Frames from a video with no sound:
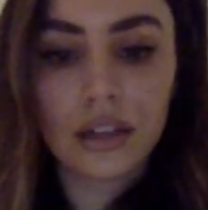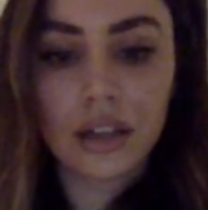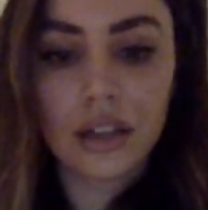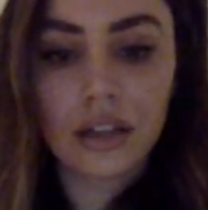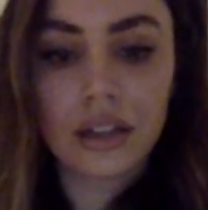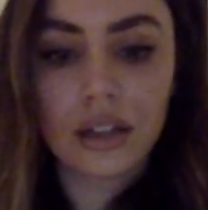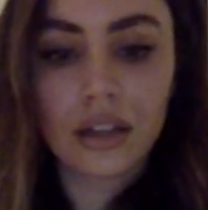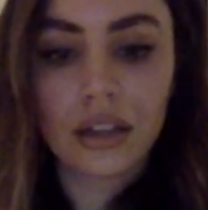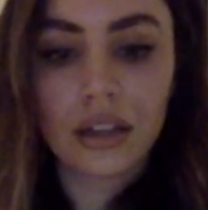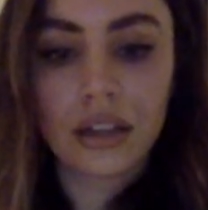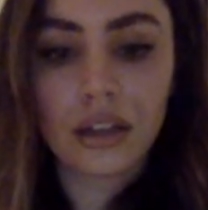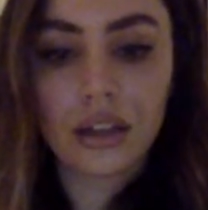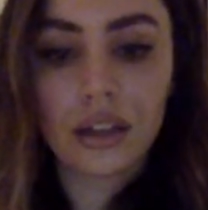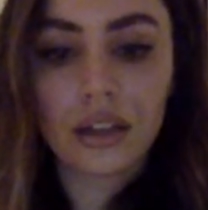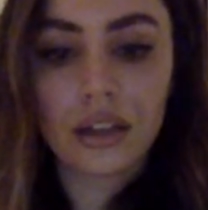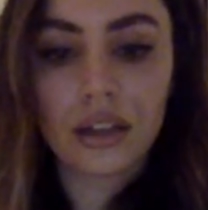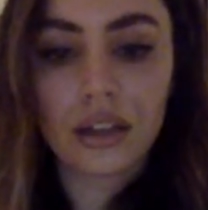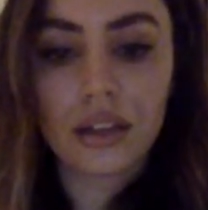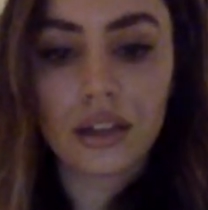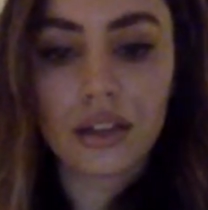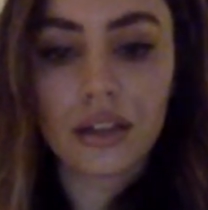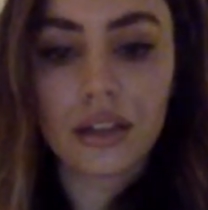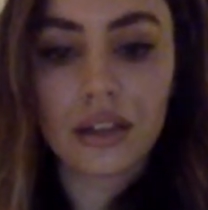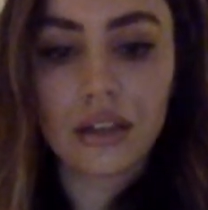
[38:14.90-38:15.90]

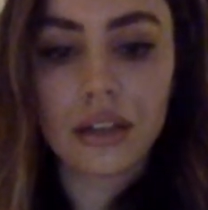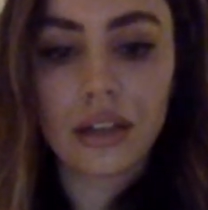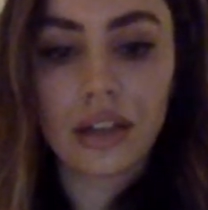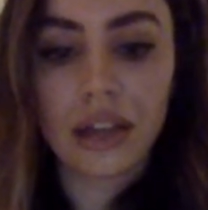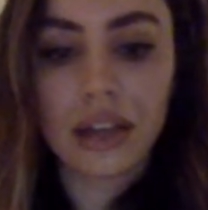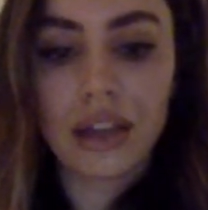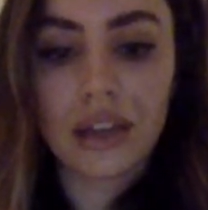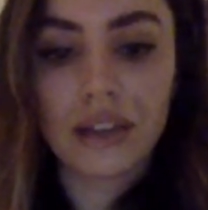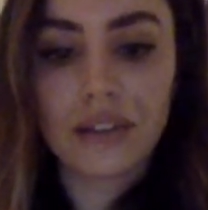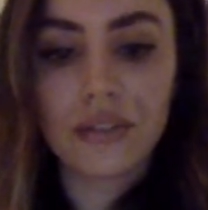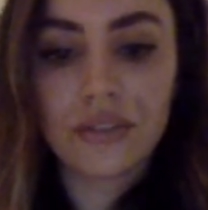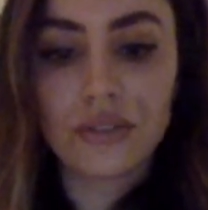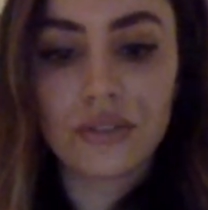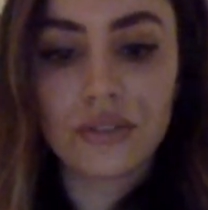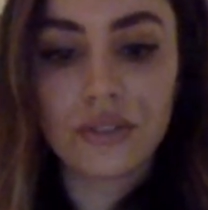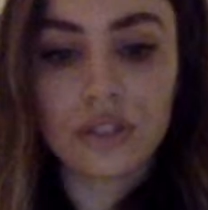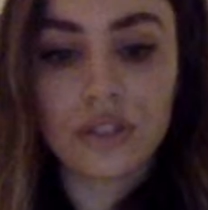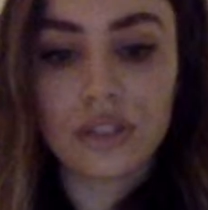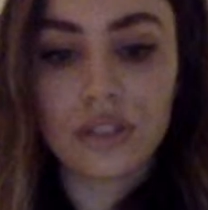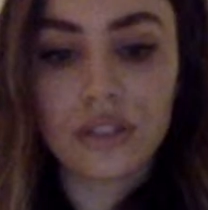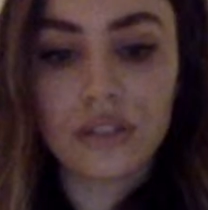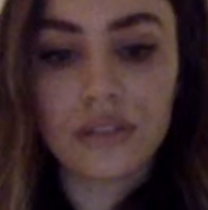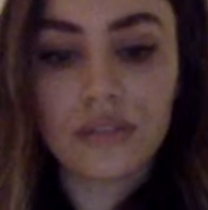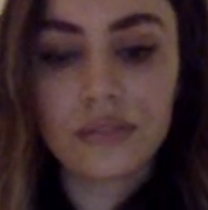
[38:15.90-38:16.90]
Uh, A,
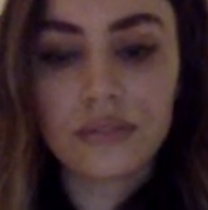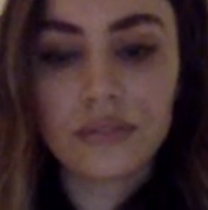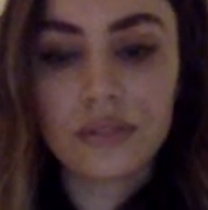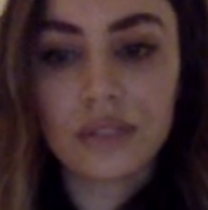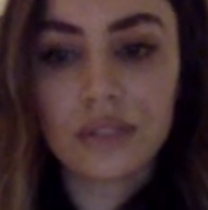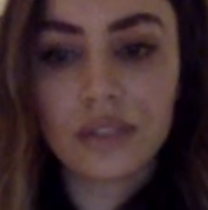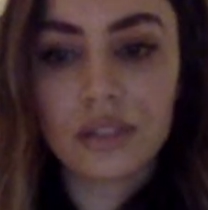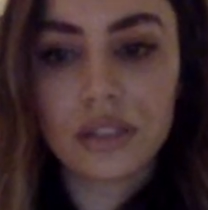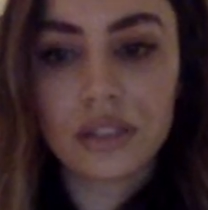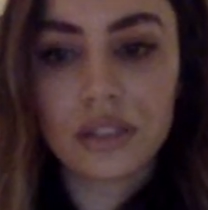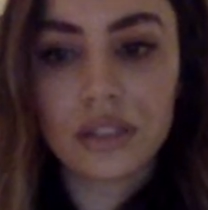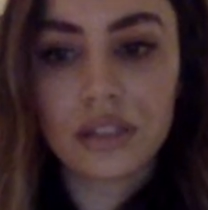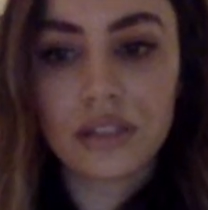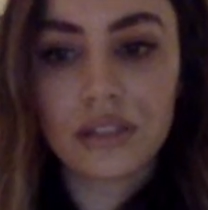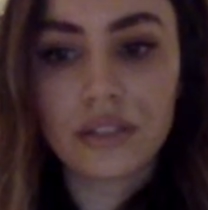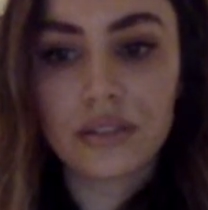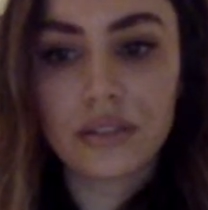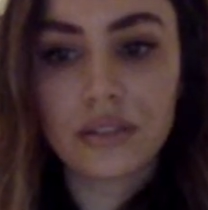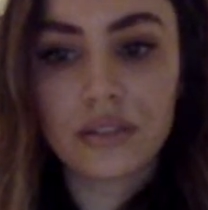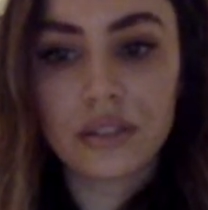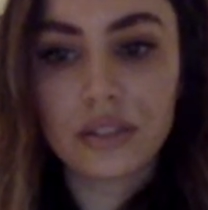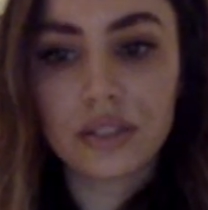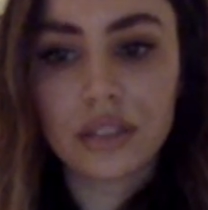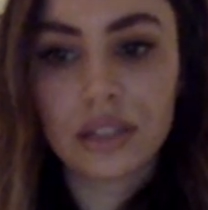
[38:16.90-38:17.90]
G, C,
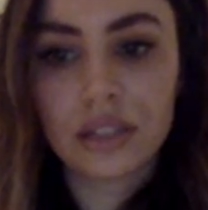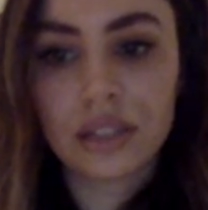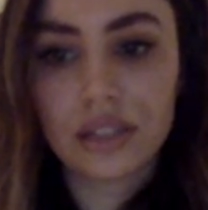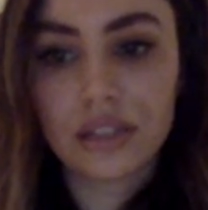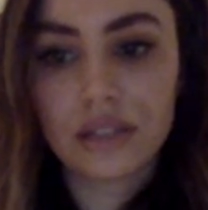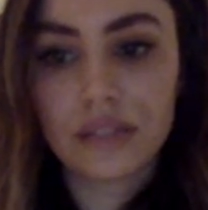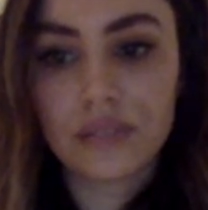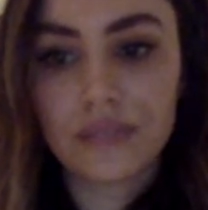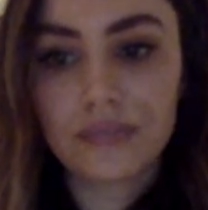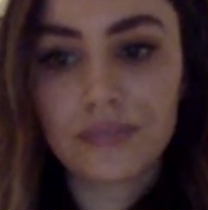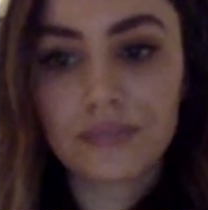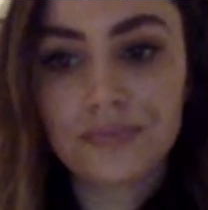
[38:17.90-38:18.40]
C.